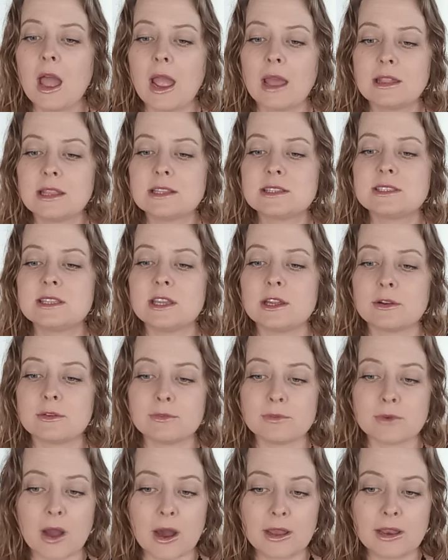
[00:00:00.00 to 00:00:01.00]
Highlights the
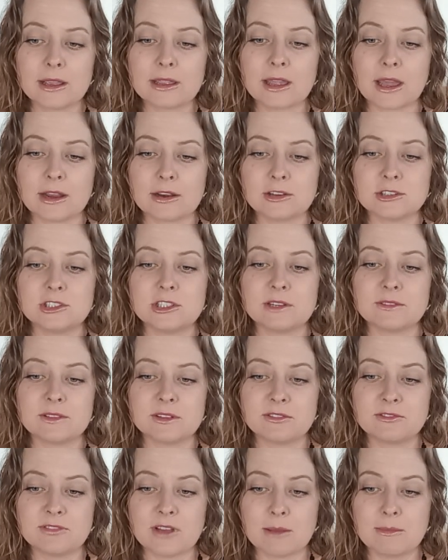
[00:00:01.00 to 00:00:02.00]
erotic energy of
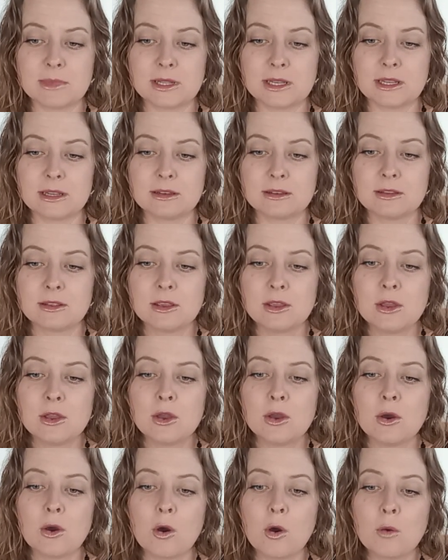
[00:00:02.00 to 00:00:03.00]
the feminine.
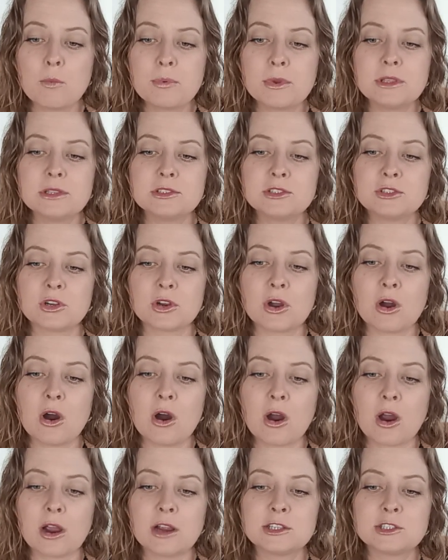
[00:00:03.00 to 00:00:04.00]
Opens your
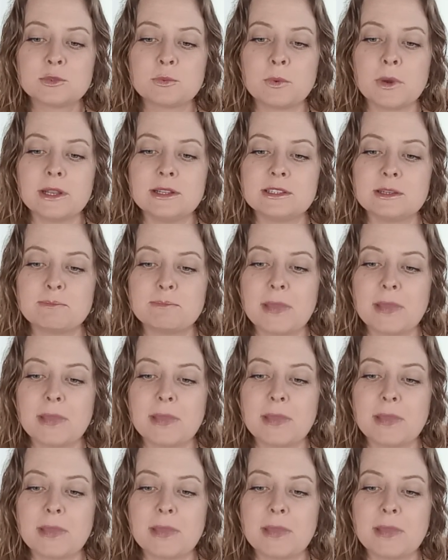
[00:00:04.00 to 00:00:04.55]
heart when